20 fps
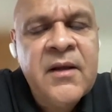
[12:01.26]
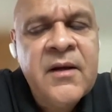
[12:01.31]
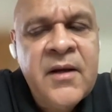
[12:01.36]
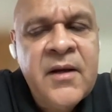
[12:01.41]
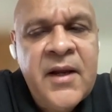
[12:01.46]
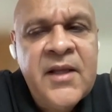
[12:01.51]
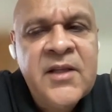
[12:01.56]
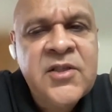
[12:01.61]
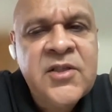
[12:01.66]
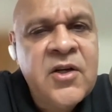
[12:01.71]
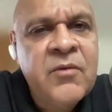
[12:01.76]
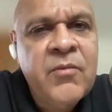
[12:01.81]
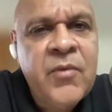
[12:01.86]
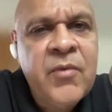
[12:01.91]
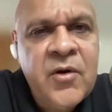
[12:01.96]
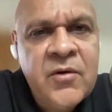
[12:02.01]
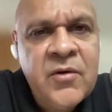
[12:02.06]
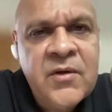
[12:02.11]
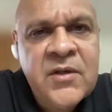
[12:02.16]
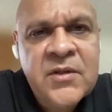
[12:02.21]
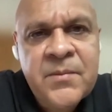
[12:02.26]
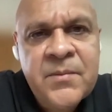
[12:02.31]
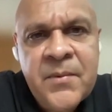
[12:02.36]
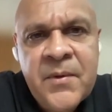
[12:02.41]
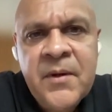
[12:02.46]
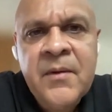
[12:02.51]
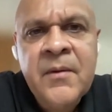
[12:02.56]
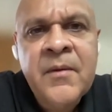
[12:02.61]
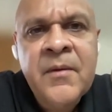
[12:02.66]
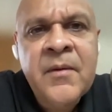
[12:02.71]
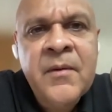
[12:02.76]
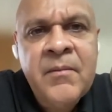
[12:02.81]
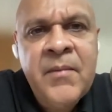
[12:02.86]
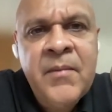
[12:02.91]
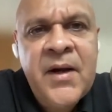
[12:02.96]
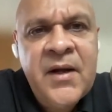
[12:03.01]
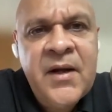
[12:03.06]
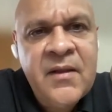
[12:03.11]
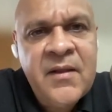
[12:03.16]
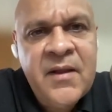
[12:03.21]
nature of borrowers
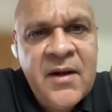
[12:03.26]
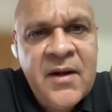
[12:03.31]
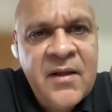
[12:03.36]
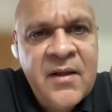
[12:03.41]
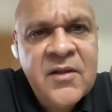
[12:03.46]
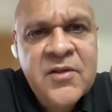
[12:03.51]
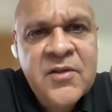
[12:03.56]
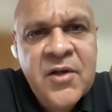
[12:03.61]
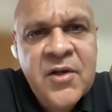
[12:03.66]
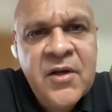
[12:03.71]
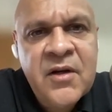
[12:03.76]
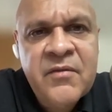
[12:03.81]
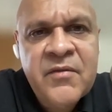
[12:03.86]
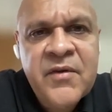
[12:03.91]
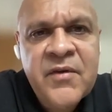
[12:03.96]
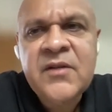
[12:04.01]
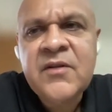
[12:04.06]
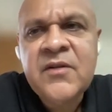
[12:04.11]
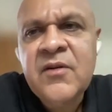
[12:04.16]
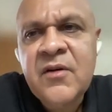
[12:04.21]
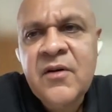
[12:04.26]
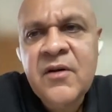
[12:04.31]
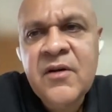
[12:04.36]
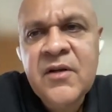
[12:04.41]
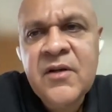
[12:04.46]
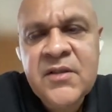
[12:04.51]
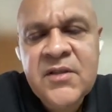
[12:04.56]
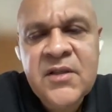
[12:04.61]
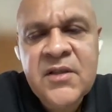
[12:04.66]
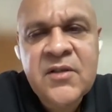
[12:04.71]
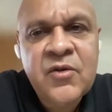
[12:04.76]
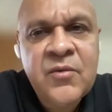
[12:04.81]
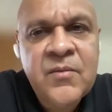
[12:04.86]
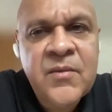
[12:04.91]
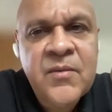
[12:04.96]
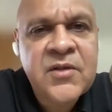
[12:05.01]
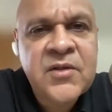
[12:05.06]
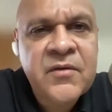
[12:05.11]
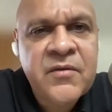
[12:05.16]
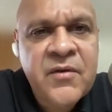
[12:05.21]
better than other geographies, or is it too
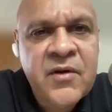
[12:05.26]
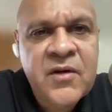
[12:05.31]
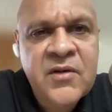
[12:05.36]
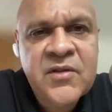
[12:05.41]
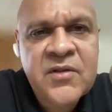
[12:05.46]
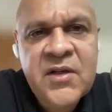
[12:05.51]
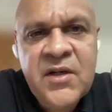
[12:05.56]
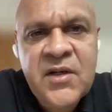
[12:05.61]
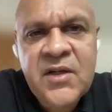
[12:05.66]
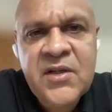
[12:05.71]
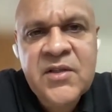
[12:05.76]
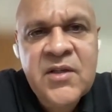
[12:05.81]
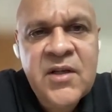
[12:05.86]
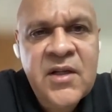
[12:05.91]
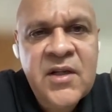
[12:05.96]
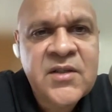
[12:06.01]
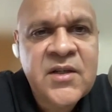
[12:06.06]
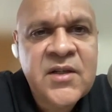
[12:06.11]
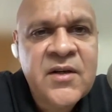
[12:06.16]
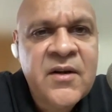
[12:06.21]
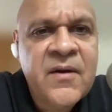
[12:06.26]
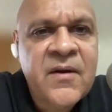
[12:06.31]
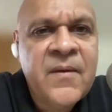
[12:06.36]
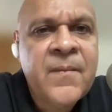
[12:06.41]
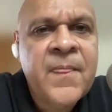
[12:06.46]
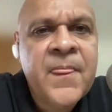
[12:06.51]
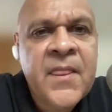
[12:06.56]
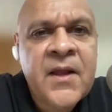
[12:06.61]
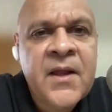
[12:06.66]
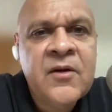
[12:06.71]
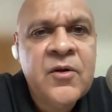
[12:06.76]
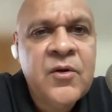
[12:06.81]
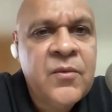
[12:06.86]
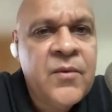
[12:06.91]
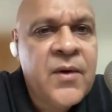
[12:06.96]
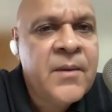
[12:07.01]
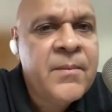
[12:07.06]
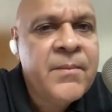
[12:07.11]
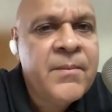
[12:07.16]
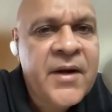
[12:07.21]
much of concentration, etc., to
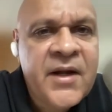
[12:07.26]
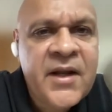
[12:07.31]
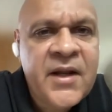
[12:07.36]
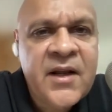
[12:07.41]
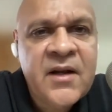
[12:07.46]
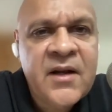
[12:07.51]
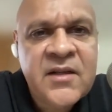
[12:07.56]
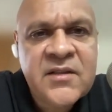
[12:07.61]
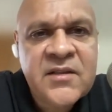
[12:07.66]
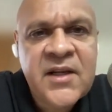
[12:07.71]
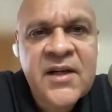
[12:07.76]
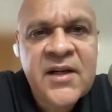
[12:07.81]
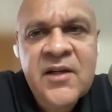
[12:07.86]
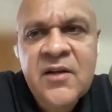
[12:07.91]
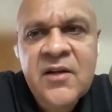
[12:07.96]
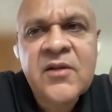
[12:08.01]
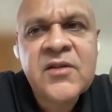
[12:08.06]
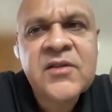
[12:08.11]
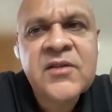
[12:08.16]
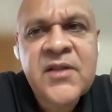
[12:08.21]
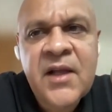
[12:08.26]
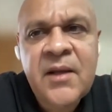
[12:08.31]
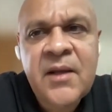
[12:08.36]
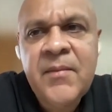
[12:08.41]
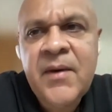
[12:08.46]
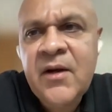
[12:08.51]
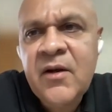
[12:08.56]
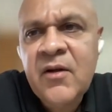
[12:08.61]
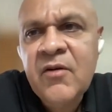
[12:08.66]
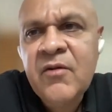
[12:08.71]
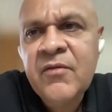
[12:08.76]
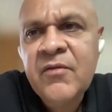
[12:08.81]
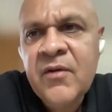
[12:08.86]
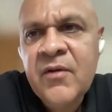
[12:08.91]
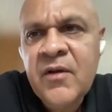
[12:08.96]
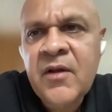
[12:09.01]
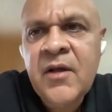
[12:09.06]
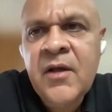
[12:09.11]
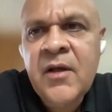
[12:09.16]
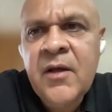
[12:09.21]
one particular sector or segment of
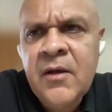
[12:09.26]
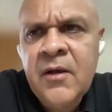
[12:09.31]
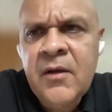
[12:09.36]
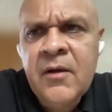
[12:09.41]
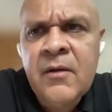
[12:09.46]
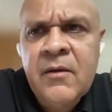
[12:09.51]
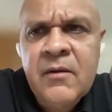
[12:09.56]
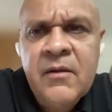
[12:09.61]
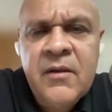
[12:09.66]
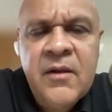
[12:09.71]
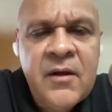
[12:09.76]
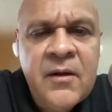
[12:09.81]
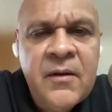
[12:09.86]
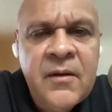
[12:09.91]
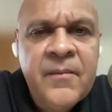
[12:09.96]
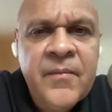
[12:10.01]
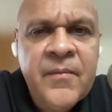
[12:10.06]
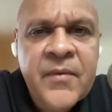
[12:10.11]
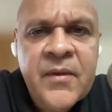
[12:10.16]
the